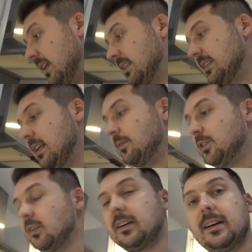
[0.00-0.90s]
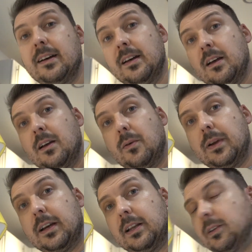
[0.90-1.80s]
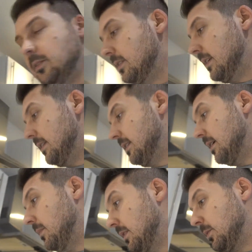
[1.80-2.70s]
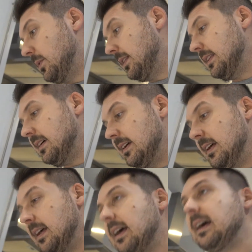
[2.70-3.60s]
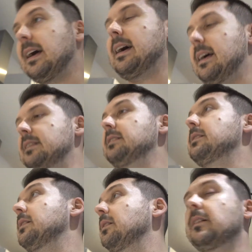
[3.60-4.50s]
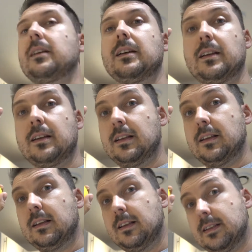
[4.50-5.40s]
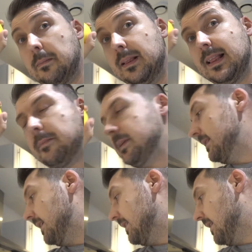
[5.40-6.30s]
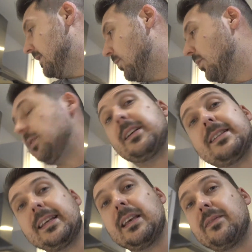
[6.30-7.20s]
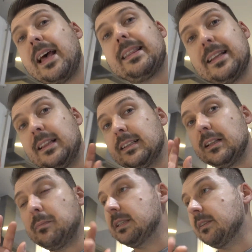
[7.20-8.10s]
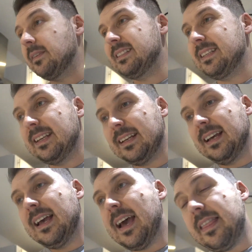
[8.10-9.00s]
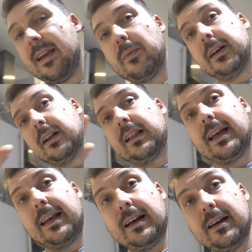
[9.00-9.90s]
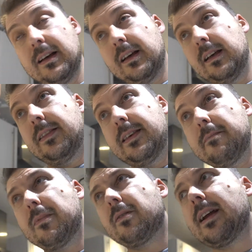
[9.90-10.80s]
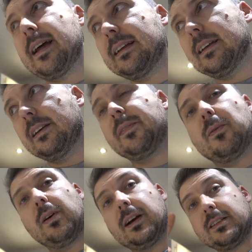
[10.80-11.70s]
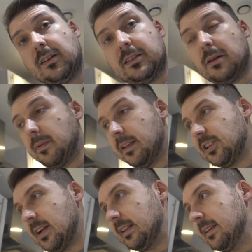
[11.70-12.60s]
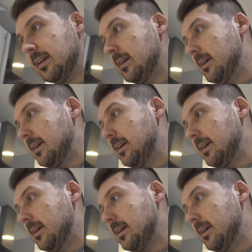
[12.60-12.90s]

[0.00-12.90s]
Instead of sugar, we're going to use some sweetener and some lemon zest as well, just to give that a little bit of a ting. And then we're going to layer the meringue, if it works, on top of the jelly.